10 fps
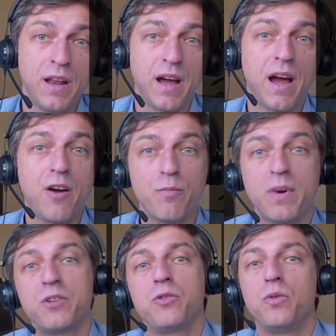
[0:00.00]
and how
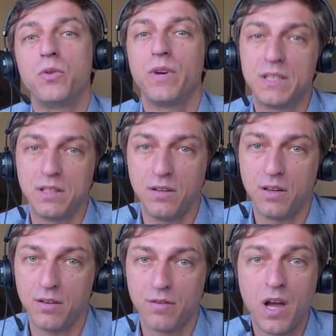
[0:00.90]
much to invest in
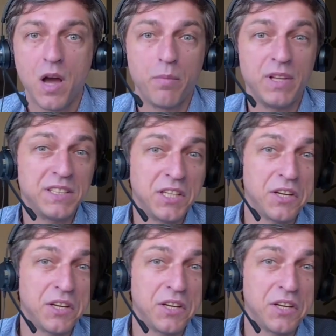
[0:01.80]
ETF. Please stick